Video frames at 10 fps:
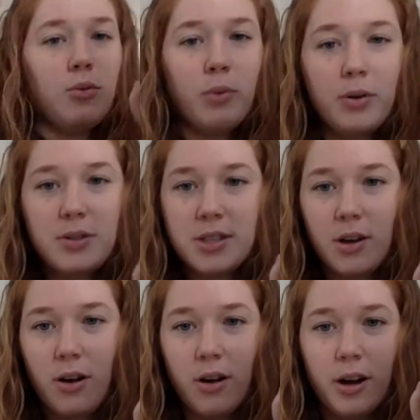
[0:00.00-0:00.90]
roots
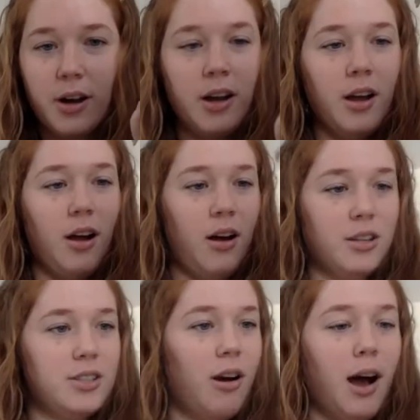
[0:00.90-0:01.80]
are on
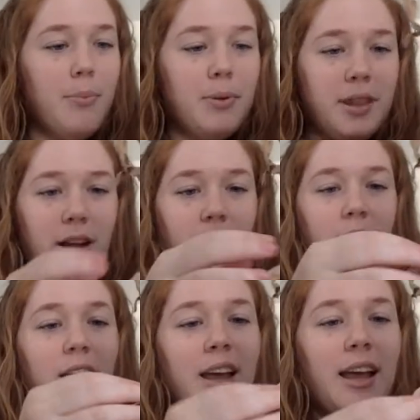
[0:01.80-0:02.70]
top, they're
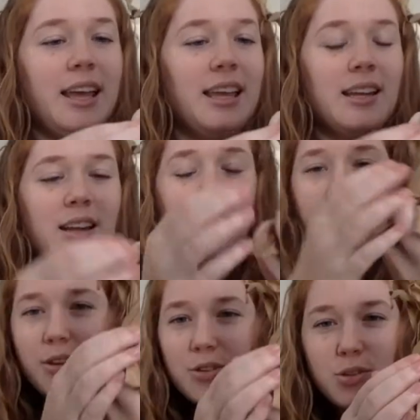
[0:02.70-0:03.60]
in
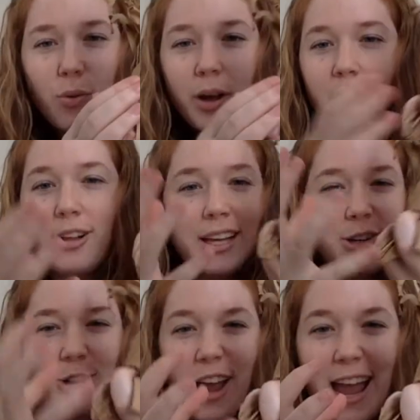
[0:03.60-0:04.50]
the soil, in
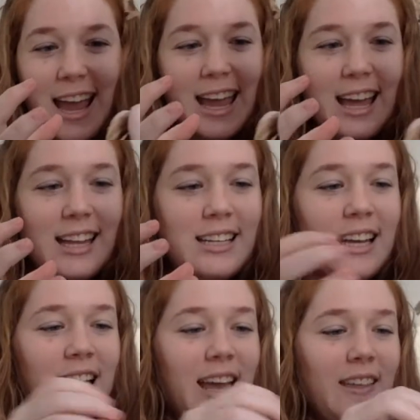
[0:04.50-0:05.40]
your hand,
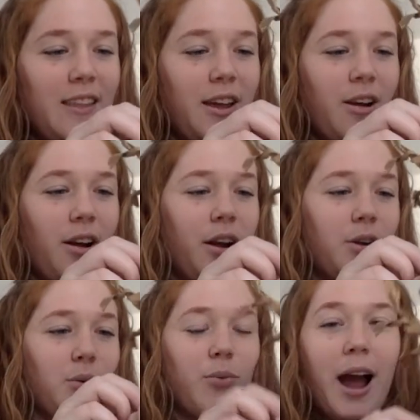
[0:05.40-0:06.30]
and they are
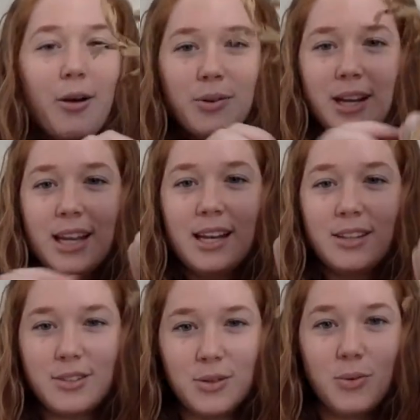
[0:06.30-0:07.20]

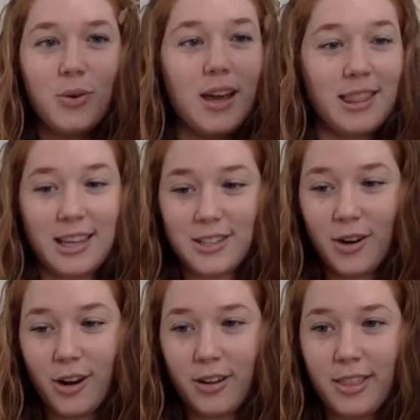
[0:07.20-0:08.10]
grounded to this
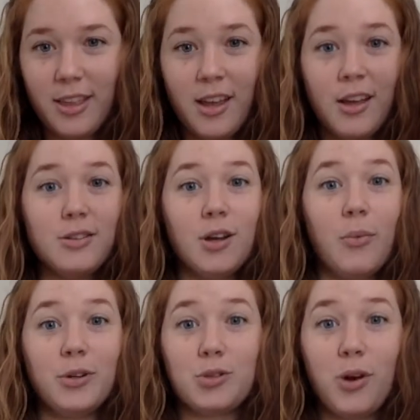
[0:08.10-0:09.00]
earth. So
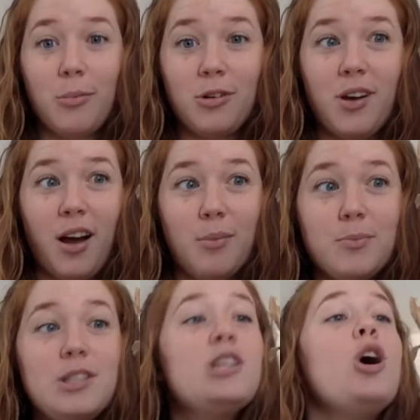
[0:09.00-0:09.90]
when trouble
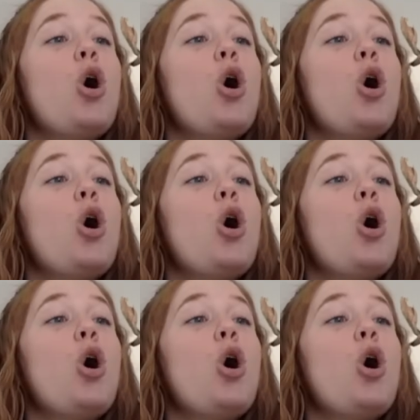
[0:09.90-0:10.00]
comes,